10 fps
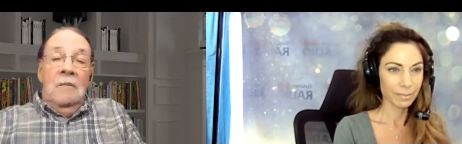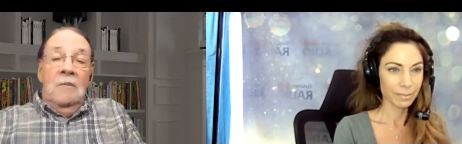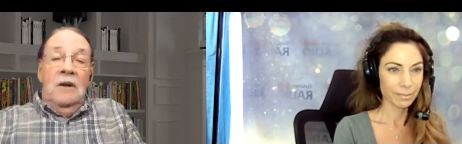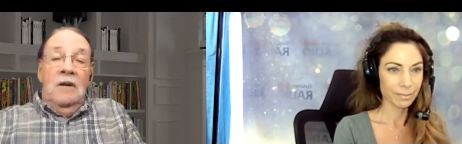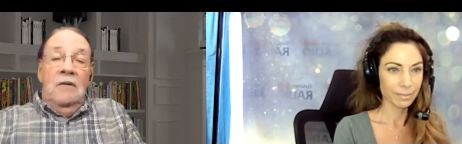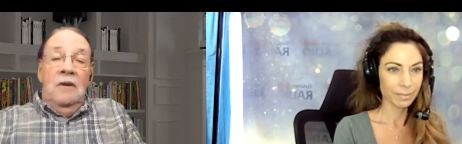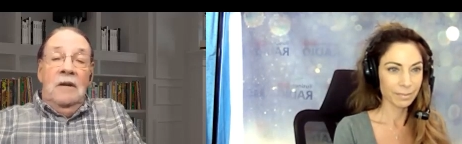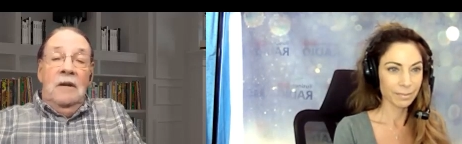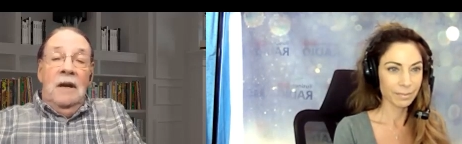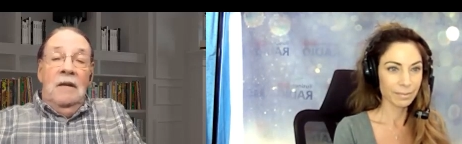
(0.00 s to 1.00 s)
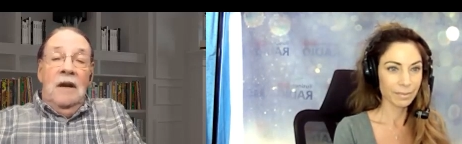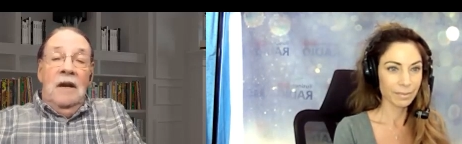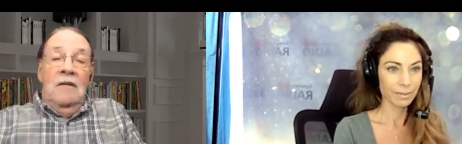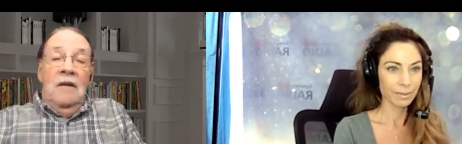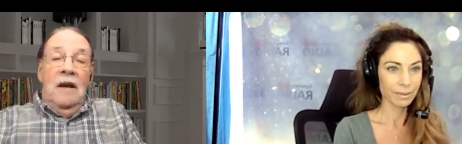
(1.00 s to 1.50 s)
Speaker 1: because uh, at
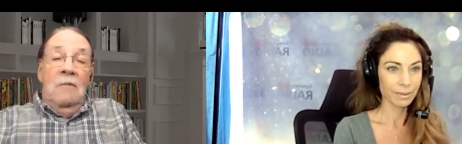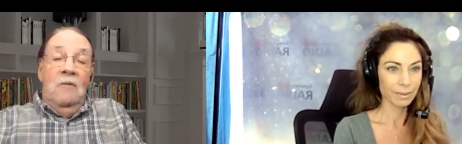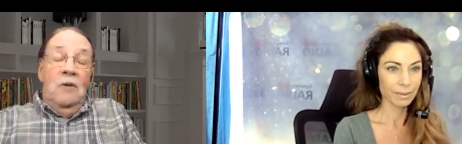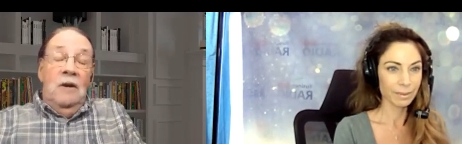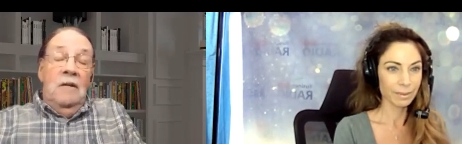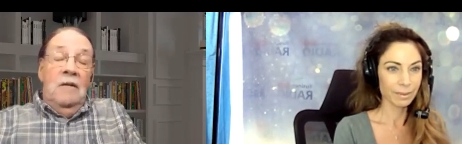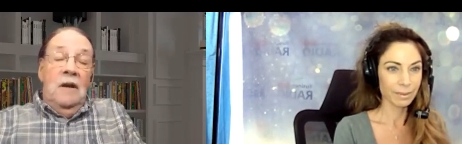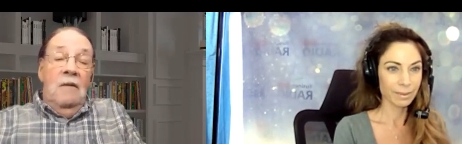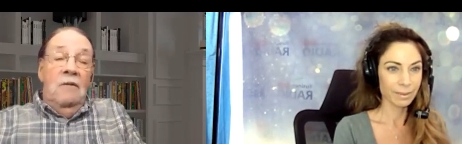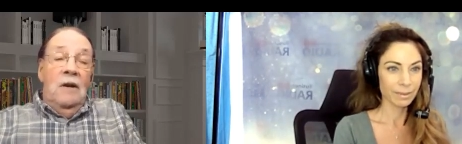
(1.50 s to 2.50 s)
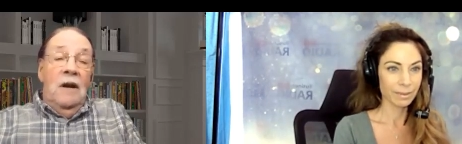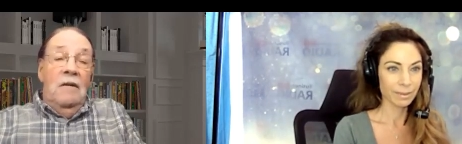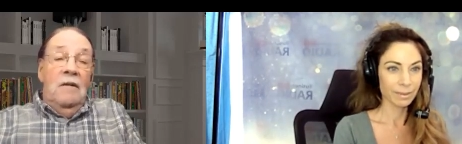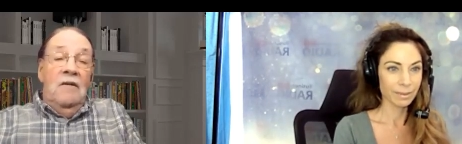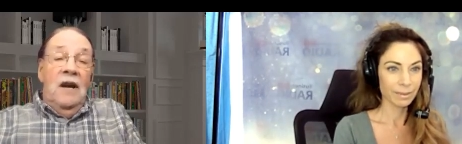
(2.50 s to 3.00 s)
that time we didn't have a lot of
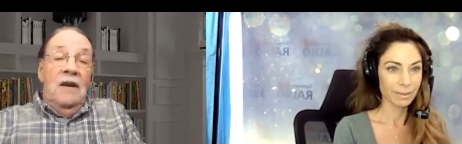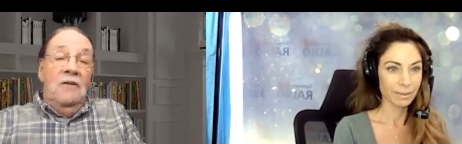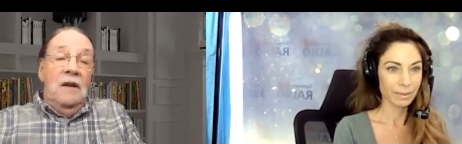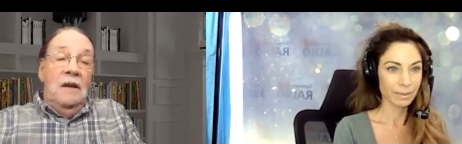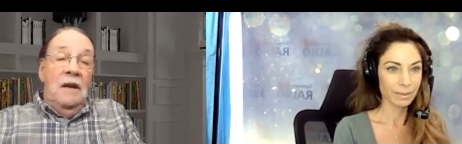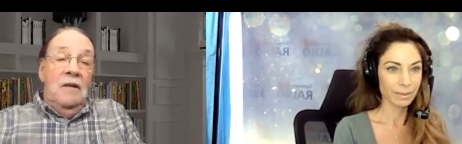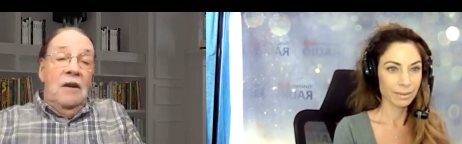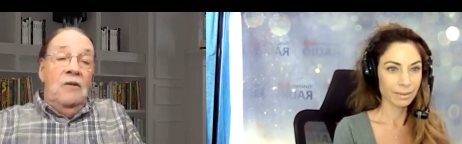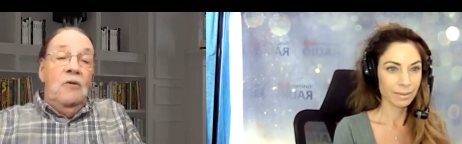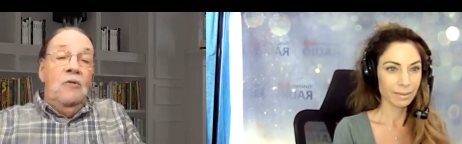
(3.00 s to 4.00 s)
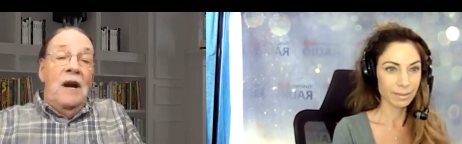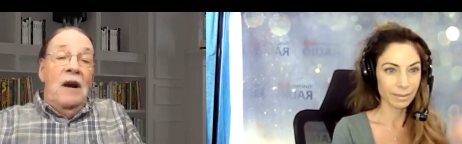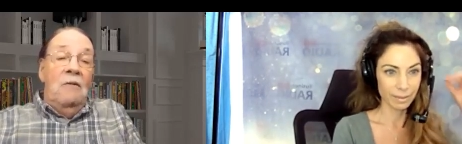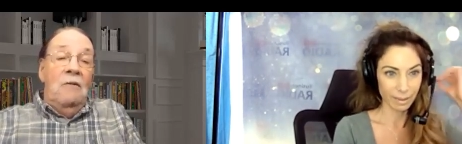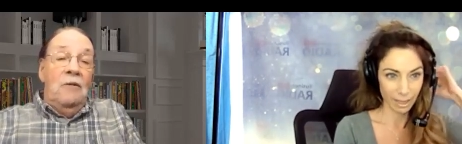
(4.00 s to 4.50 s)
the testing that they do now
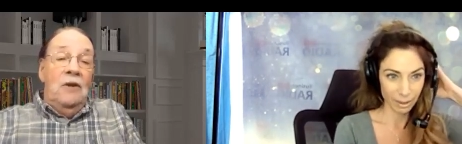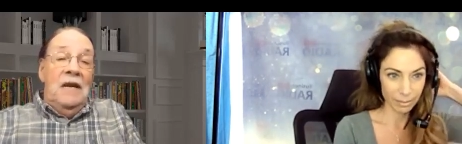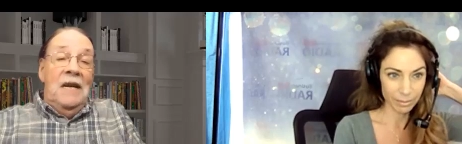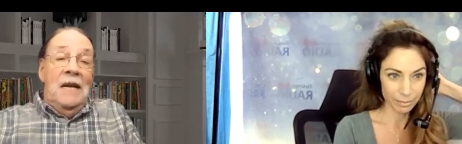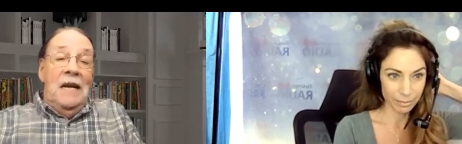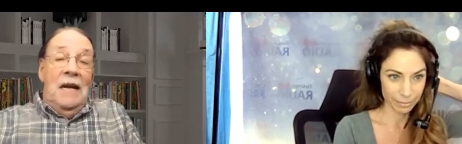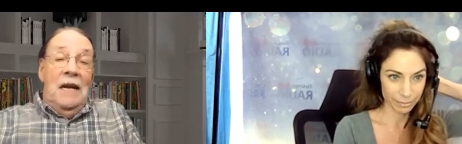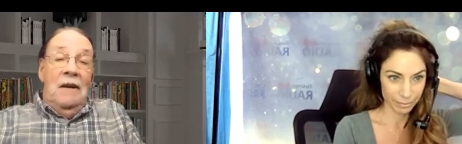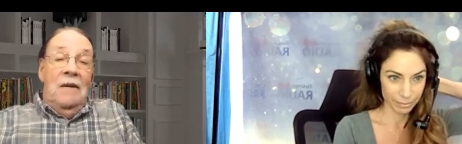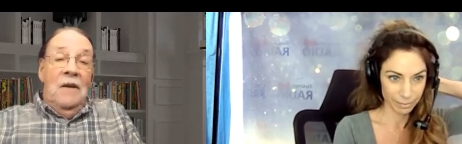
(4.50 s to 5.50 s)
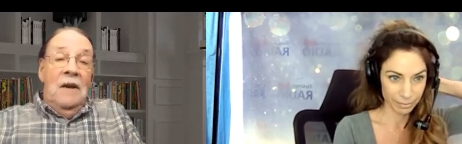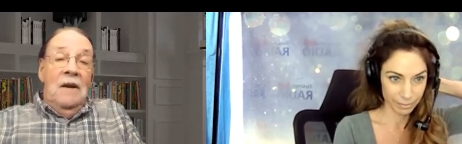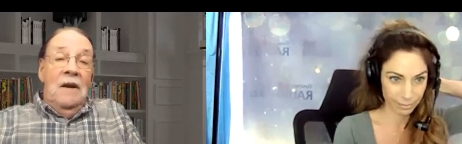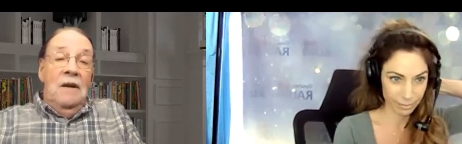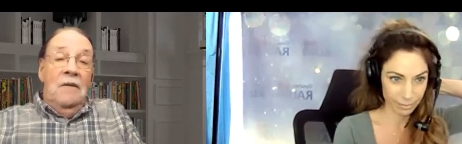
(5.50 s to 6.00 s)
for yeah. DNA,
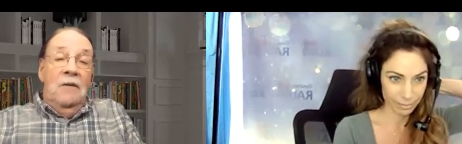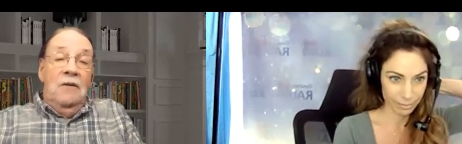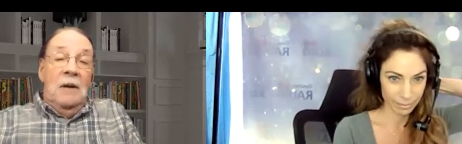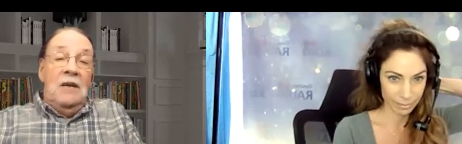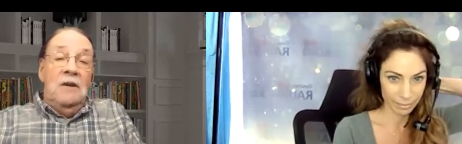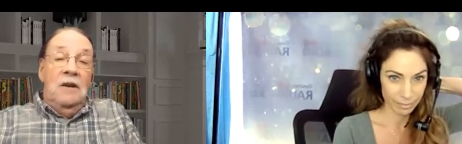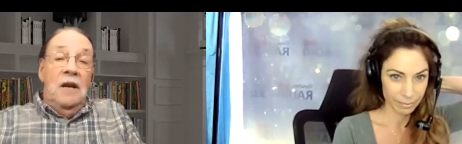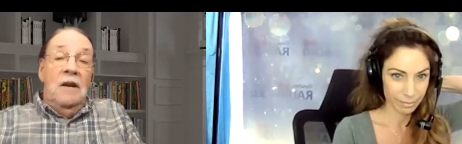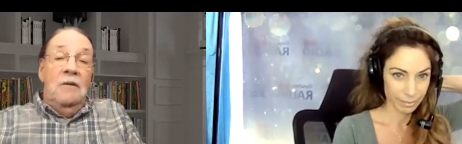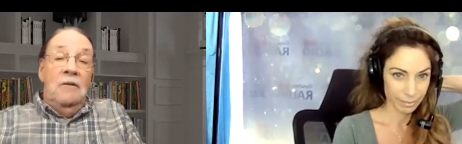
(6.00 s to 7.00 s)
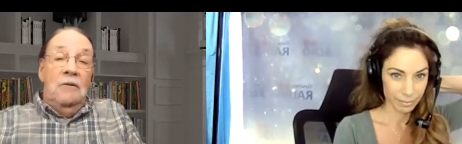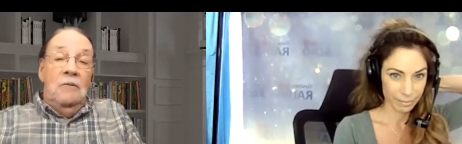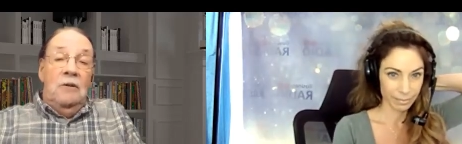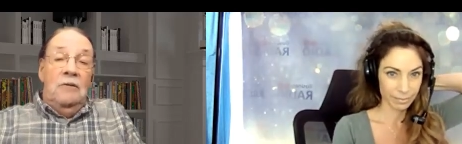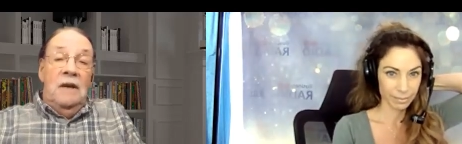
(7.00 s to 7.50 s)
mm-hmm. and especially the
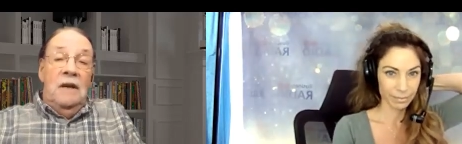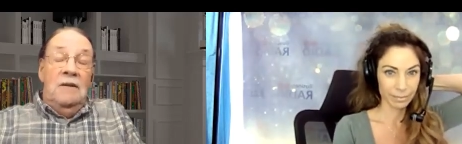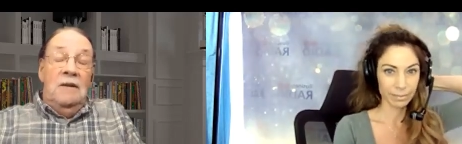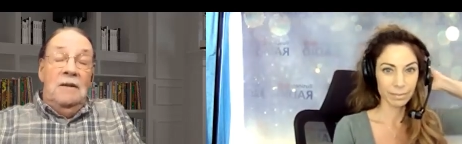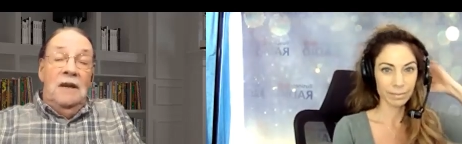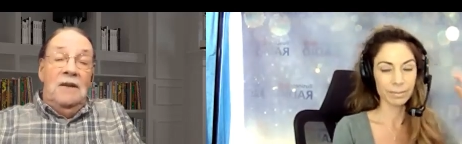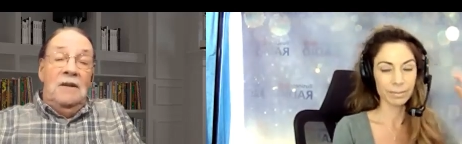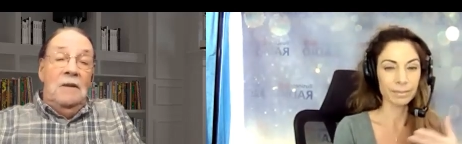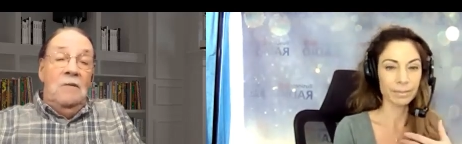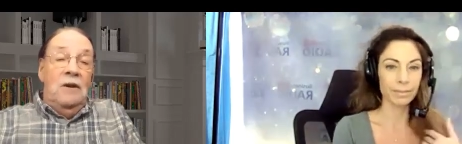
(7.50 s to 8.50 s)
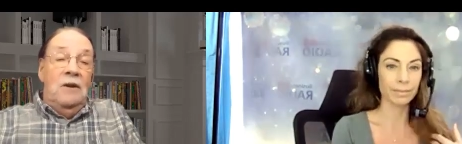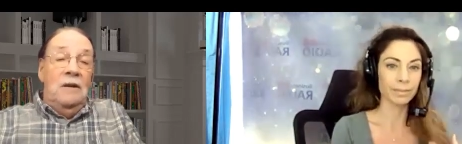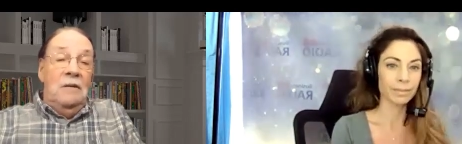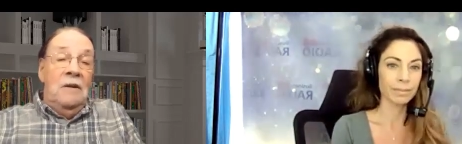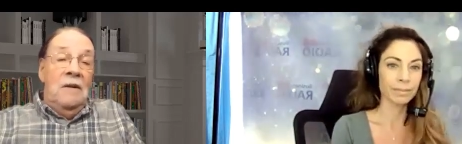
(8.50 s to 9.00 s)
autosomal t- testing where you
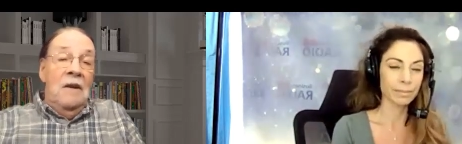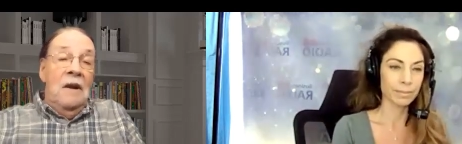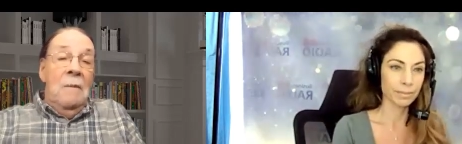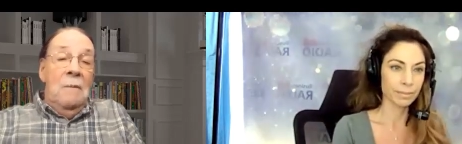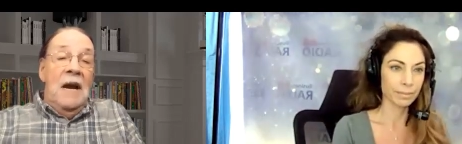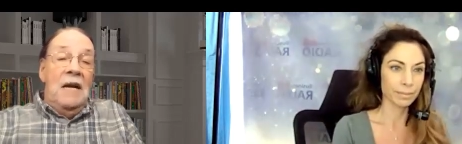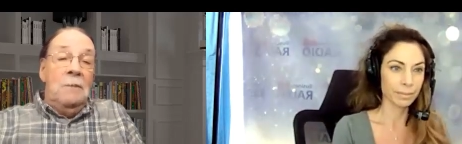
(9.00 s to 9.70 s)
can match